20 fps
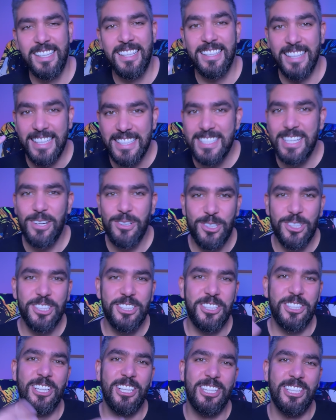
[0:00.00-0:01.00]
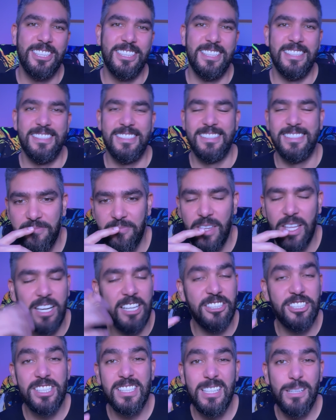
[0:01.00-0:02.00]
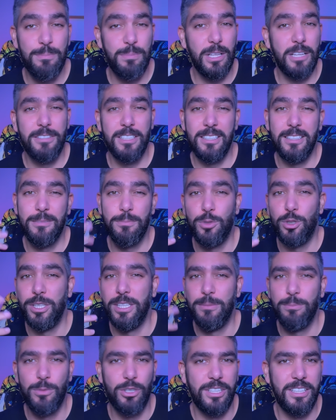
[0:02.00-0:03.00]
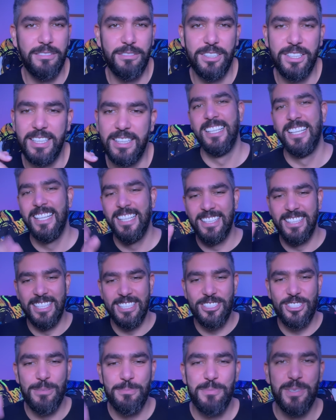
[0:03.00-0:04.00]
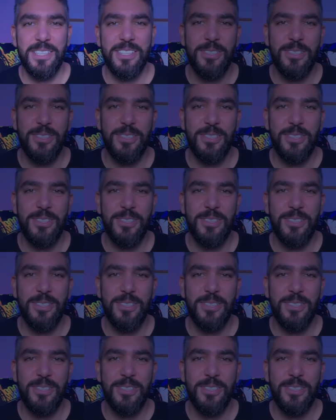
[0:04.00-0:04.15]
That's how good Claude is. I just keep loving it more and more every day. Let's jump into